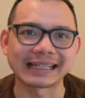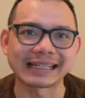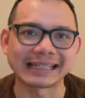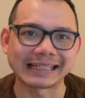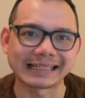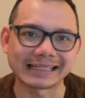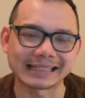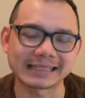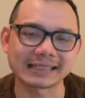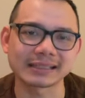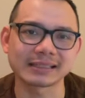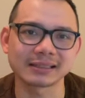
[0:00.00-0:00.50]

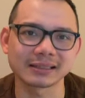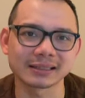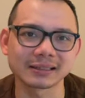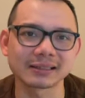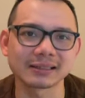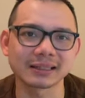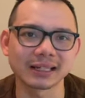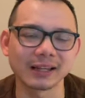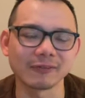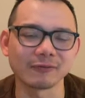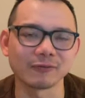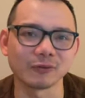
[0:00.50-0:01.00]
least
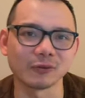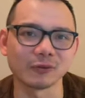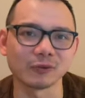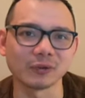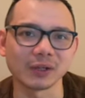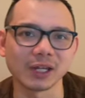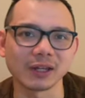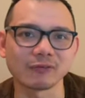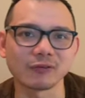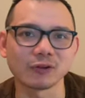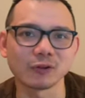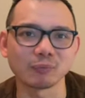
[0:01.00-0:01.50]

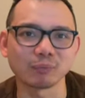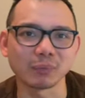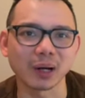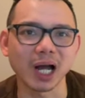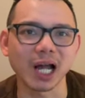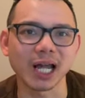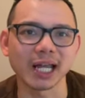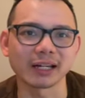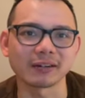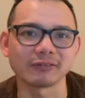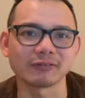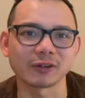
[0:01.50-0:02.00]
if you
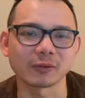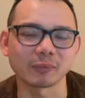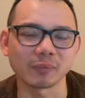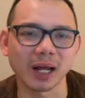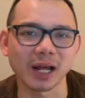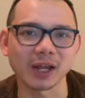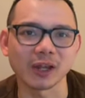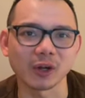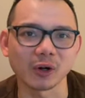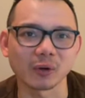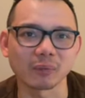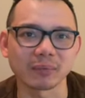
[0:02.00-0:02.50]
buy from
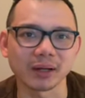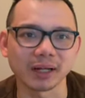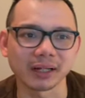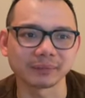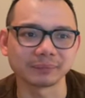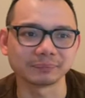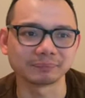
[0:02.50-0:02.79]
Aoyama.